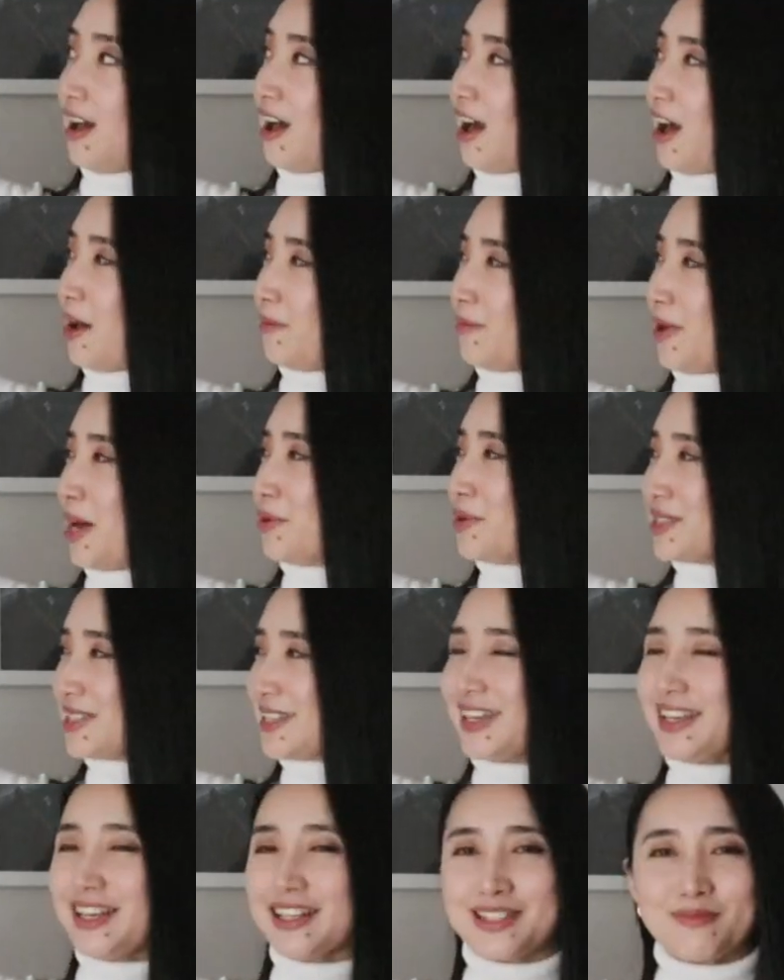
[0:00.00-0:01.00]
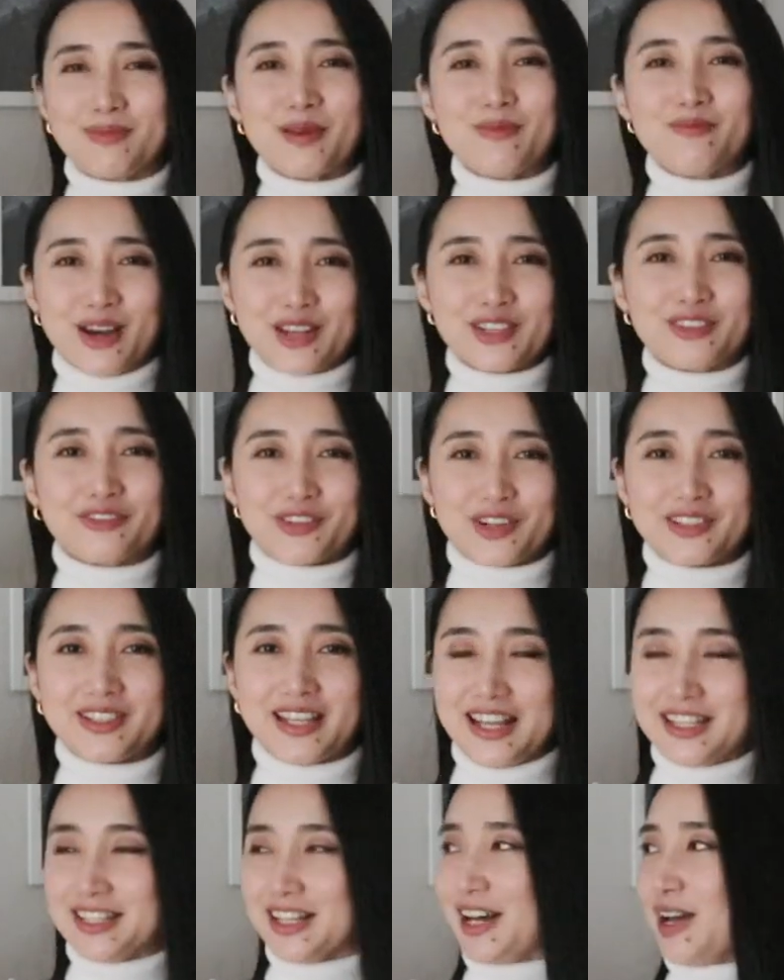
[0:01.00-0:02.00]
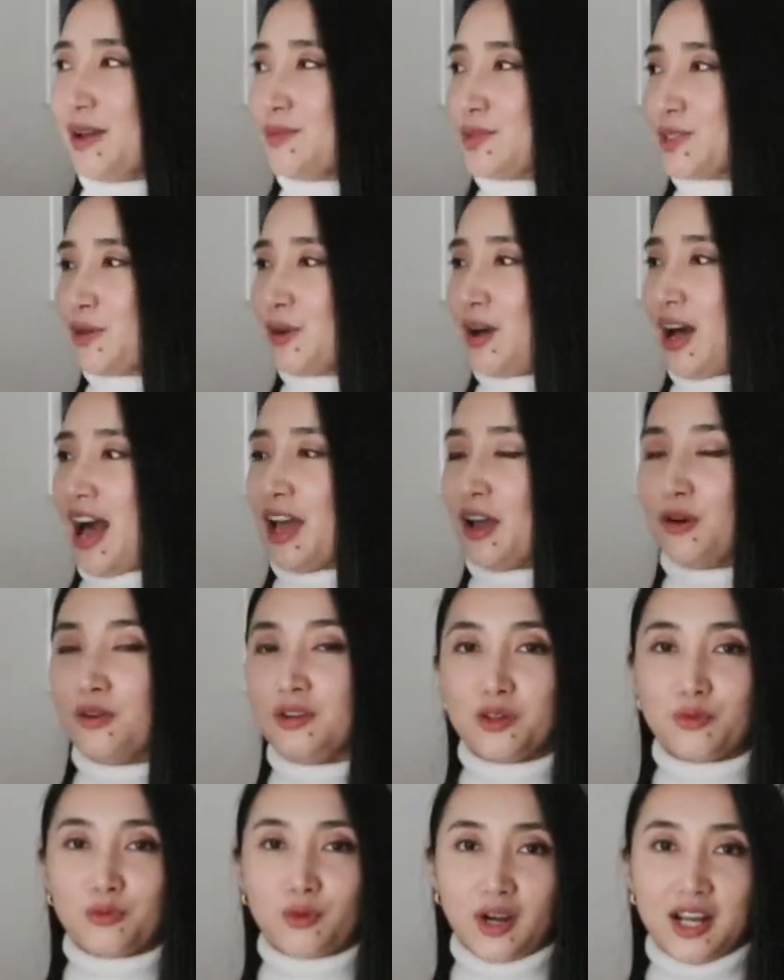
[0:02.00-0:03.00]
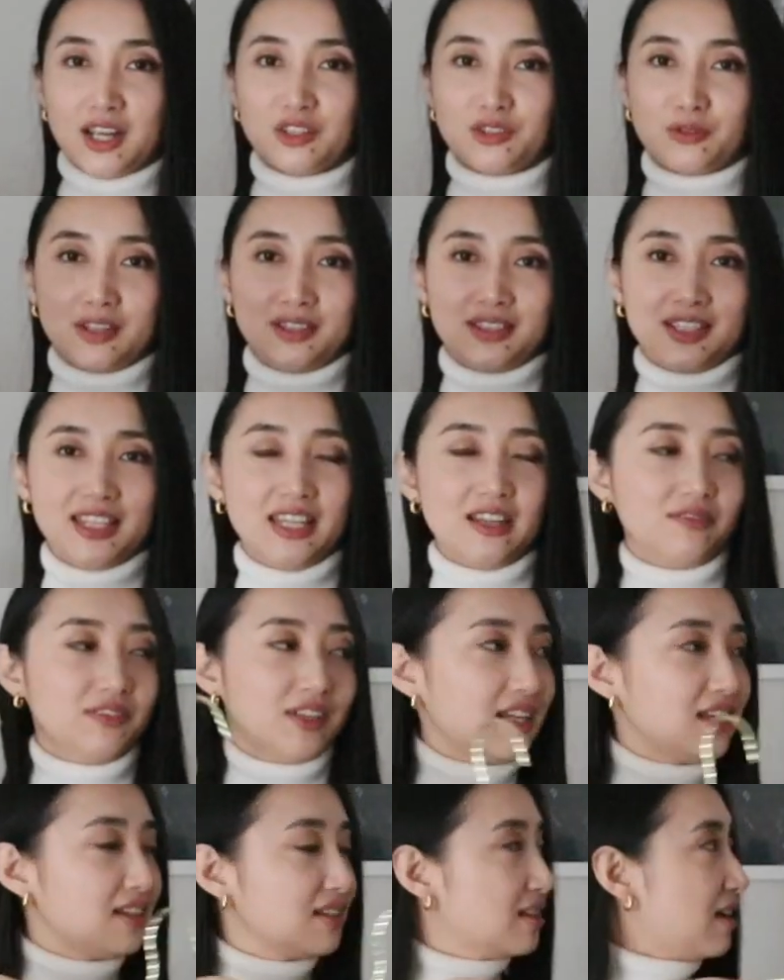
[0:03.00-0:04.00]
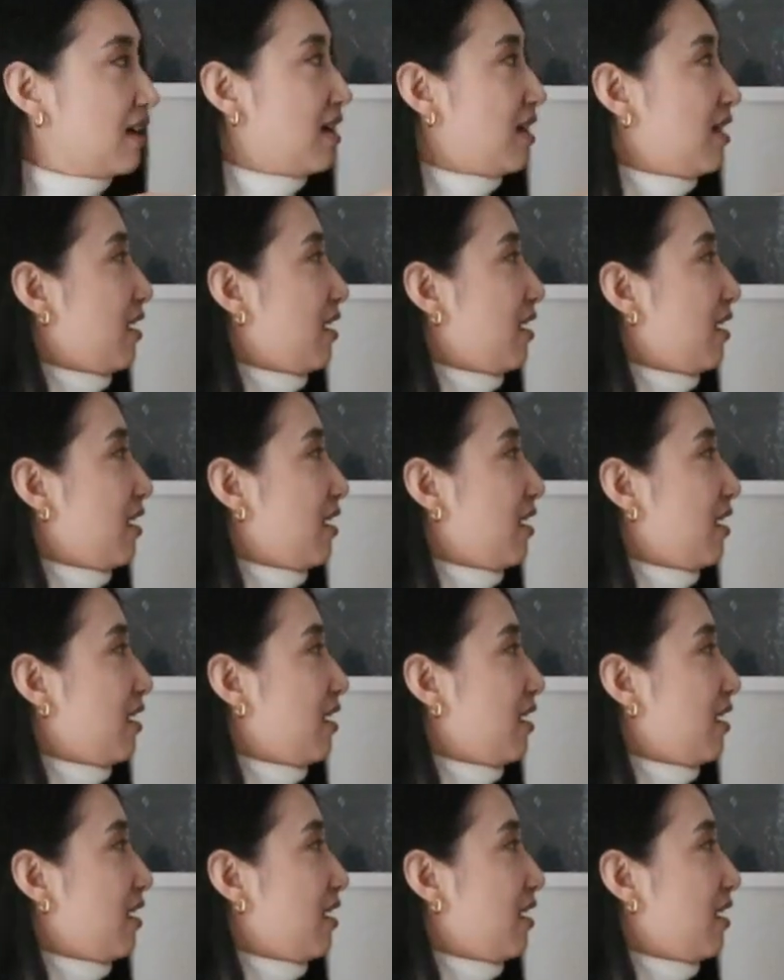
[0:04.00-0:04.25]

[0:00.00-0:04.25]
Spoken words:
I would say it's a bit much for daytime, so I only wear it during the evening.